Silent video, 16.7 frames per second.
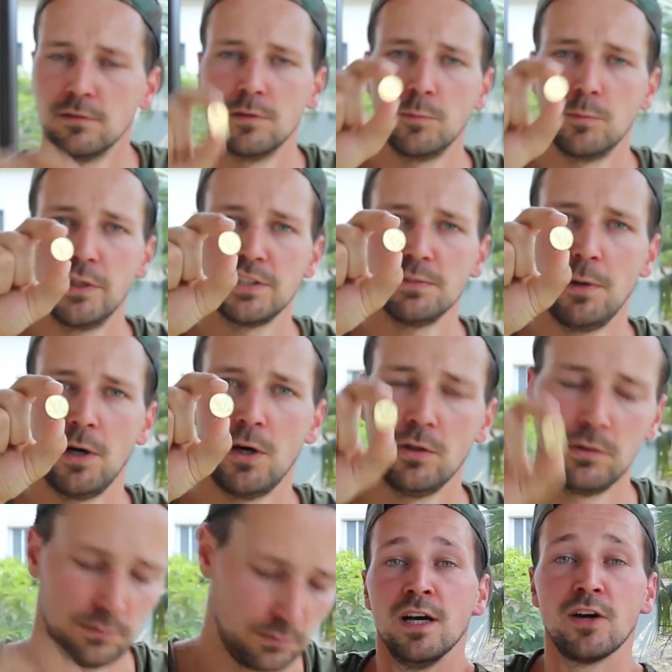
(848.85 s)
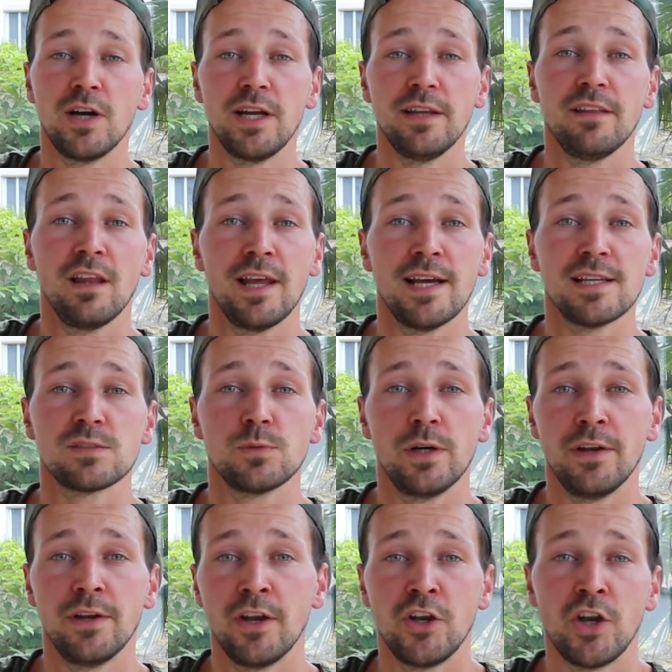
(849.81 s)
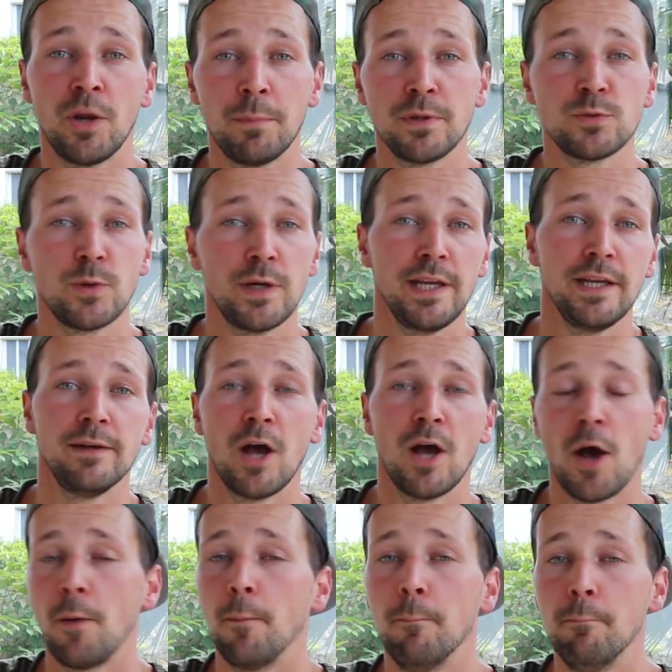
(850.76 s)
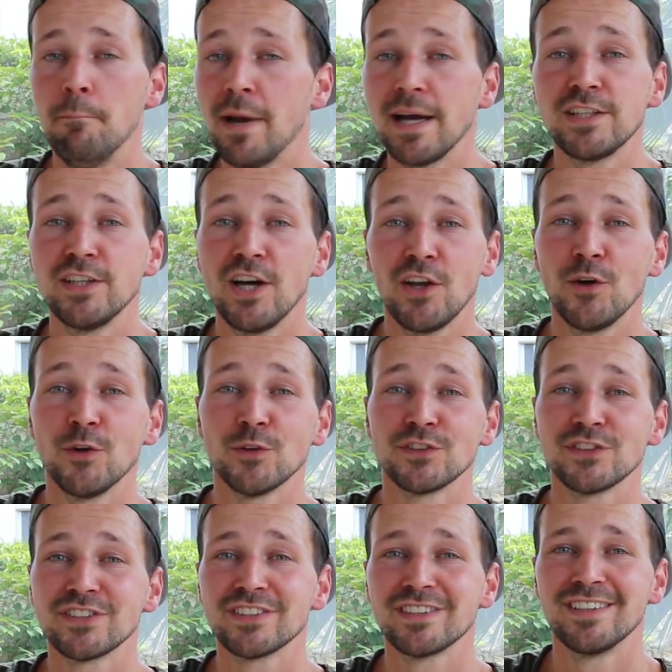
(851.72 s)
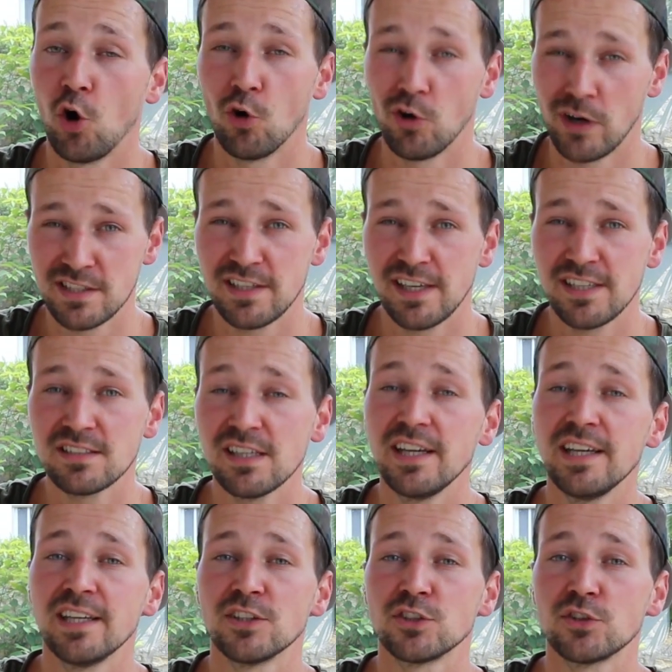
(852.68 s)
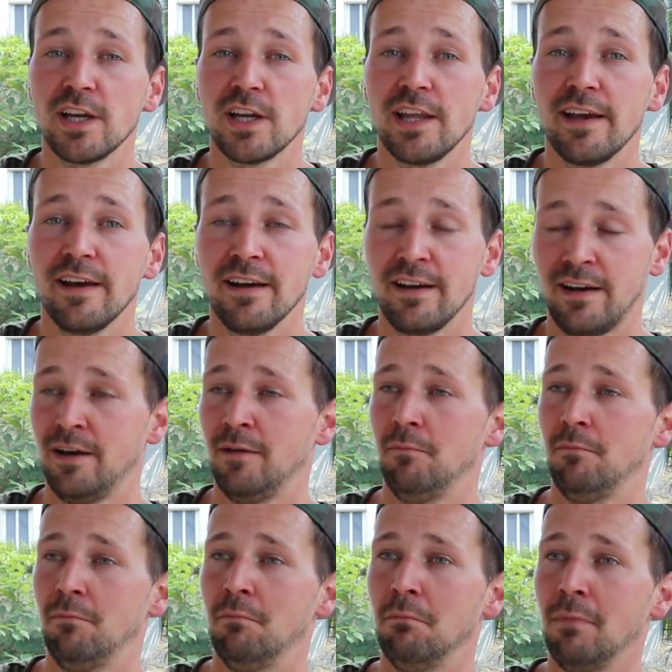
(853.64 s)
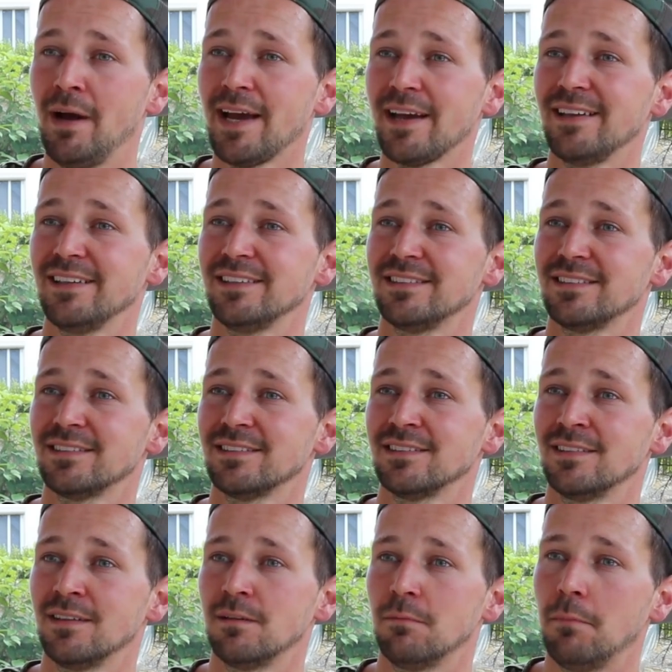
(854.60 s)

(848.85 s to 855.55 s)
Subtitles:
Pretty small. Alright, the last one, number 20. McDonald's. Or as they say in Australia, Macca's.